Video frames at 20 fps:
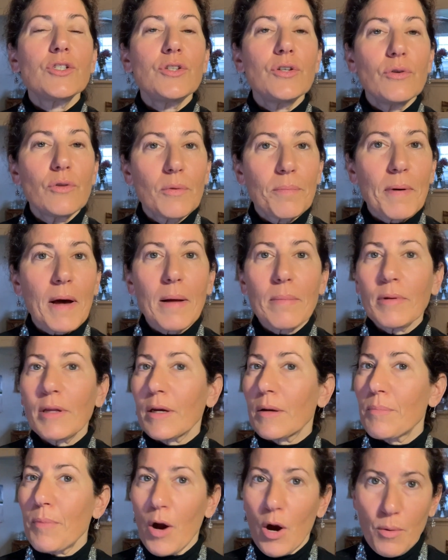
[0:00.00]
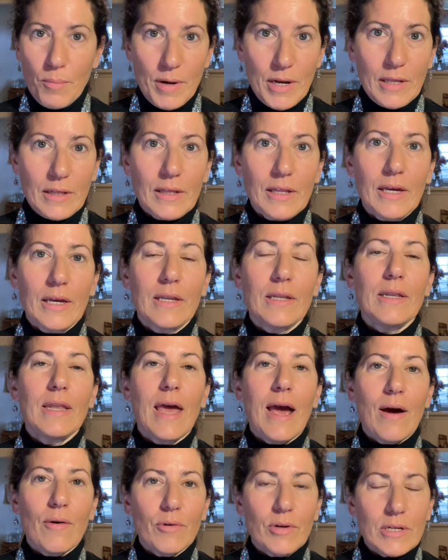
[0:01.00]
to the public permanently.
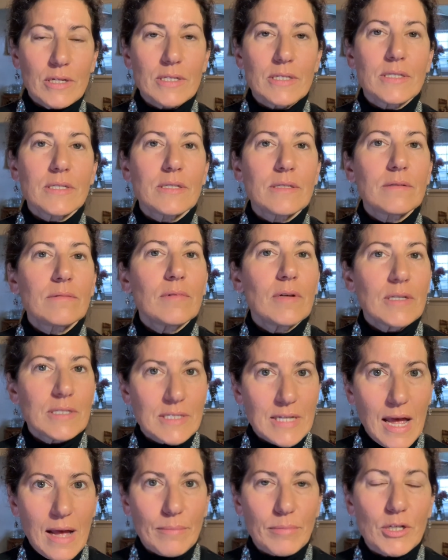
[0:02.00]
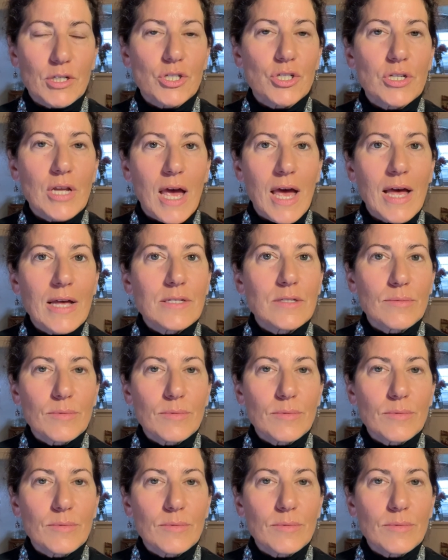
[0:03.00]
Now it is established as a